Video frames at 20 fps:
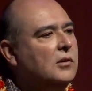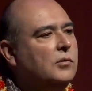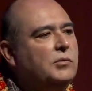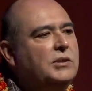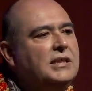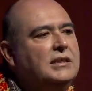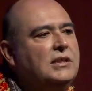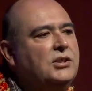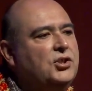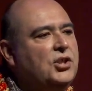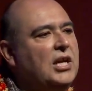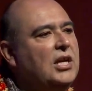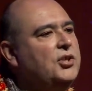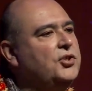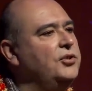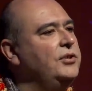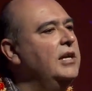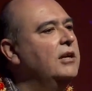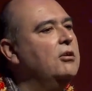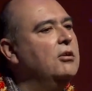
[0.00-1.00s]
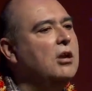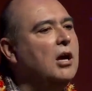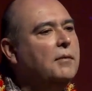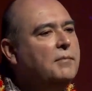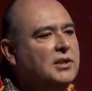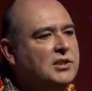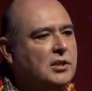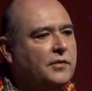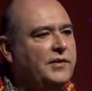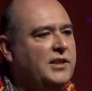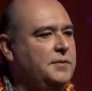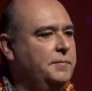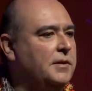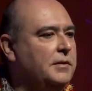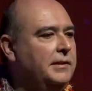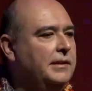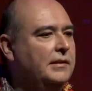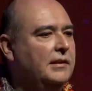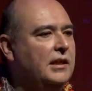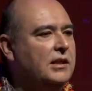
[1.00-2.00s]
really change the economics of
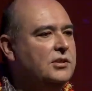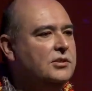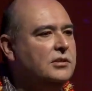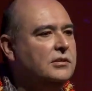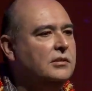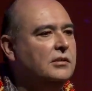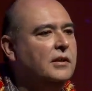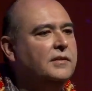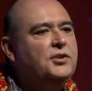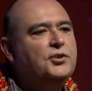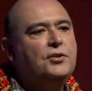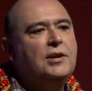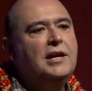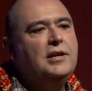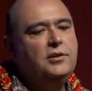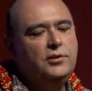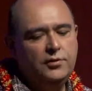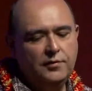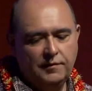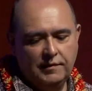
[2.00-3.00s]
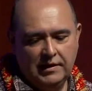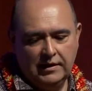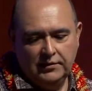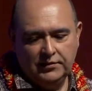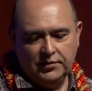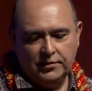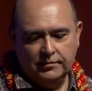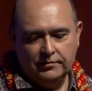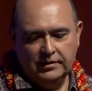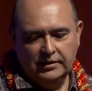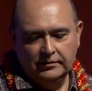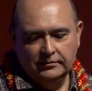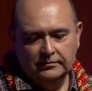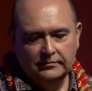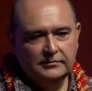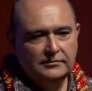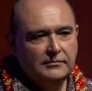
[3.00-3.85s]
experimentation on trying new things, right?